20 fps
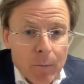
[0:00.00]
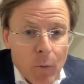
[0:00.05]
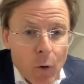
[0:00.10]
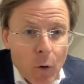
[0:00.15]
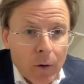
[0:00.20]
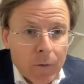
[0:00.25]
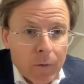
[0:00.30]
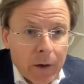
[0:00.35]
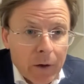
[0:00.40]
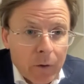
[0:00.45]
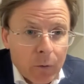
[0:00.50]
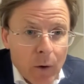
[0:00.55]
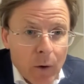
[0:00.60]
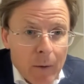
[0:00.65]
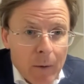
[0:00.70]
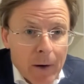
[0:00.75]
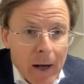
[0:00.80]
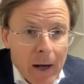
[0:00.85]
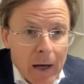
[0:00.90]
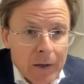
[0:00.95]
more of these
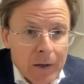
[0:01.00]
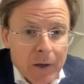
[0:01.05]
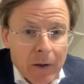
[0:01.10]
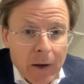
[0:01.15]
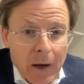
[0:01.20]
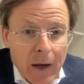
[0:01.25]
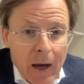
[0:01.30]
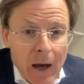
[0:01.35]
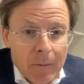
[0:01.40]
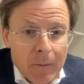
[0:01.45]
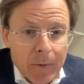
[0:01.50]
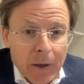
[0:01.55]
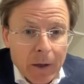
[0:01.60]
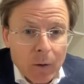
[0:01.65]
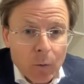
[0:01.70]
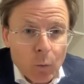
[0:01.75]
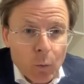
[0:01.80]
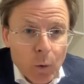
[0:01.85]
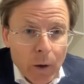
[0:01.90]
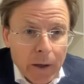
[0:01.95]
webinars in the
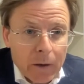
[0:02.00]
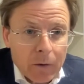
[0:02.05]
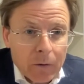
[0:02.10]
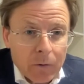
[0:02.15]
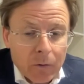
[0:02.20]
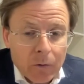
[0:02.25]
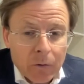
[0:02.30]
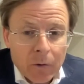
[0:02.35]
coming weeks.